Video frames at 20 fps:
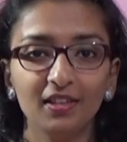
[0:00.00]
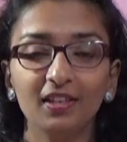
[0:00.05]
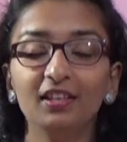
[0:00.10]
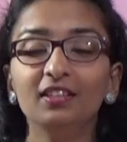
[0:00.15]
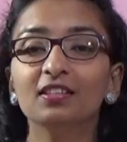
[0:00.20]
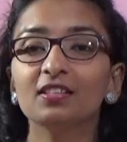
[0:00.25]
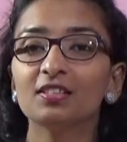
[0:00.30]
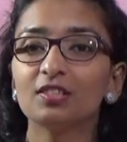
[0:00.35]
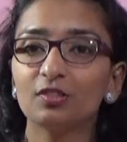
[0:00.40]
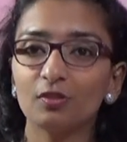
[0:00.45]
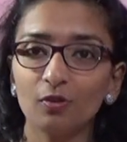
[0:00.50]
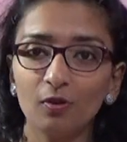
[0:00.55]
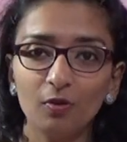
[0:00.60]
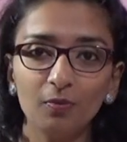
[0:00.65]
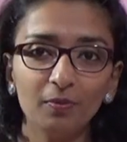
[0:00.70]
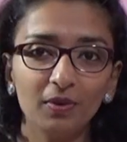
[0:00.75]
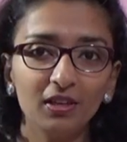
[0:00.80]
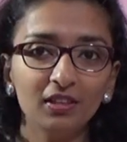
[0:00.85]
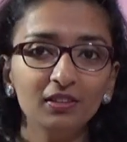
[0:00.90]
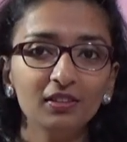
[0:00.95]
In the
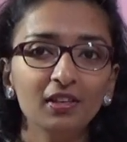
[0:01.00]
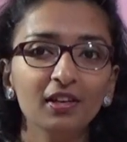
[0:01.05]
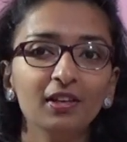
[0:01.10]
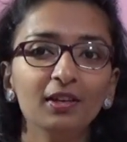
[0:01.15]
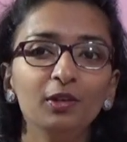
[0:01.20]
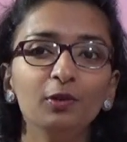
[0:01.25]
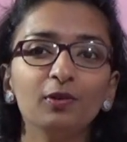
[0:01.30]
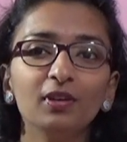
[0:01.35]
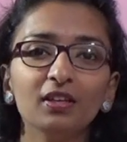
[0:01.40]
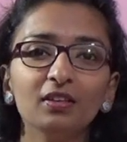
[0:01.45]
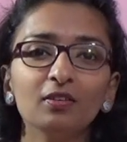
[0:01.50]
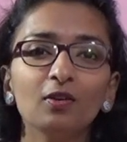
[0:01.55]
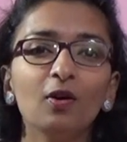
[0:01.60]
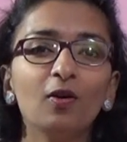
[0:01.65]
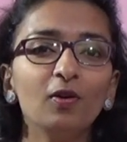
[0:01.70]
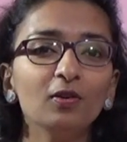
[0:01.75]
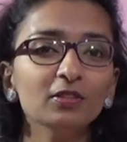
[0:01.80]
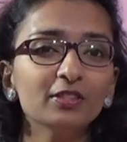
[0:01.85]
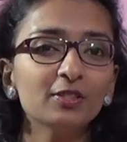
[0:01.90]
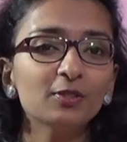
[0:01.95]
stroma, you can
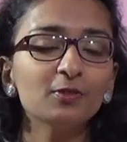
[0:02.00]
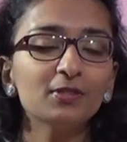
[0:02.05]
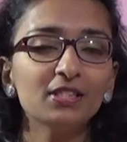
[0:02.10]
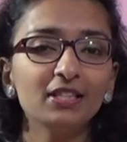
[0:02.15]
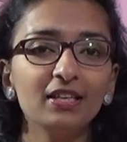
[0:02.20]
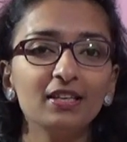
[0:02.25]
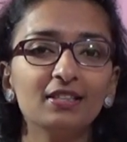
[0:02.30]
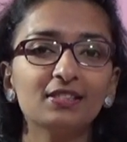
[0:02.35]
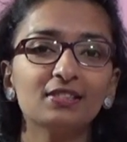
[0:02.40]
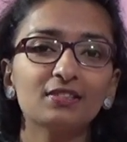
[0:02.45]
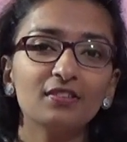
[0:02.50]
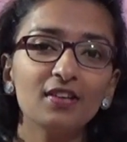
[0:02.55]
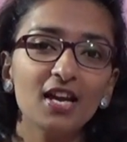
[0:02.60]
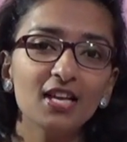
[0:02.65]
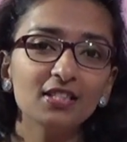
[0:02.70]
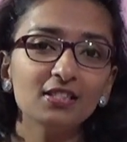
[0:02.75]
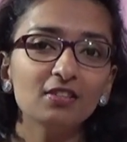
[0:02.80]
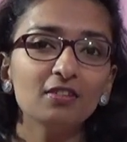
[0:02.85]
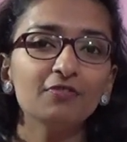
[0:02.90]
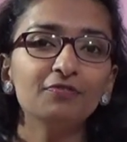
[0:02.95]
also see
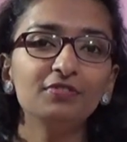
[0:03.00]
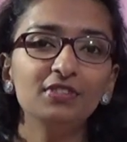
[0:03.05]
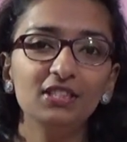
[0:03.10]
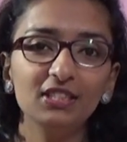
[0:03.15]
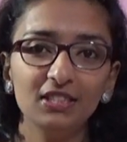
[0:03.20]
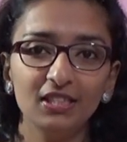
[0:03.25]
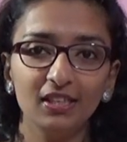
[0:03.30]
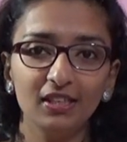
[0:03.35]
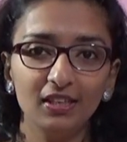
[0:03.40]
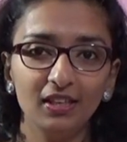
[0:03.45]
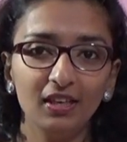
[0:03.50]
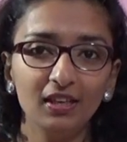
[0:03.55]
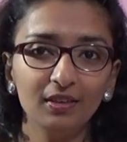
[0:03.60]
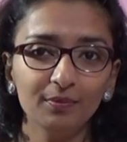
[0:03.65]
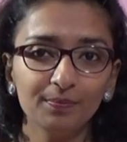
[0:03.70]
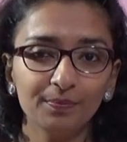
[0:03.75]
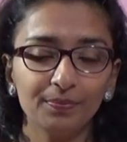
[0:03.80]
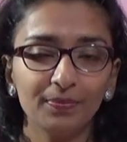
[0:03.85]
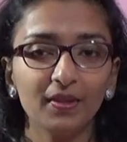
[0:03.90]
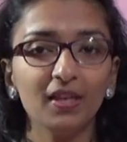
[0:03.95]
strands of
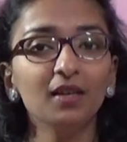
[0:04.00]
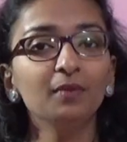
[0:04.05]
DNA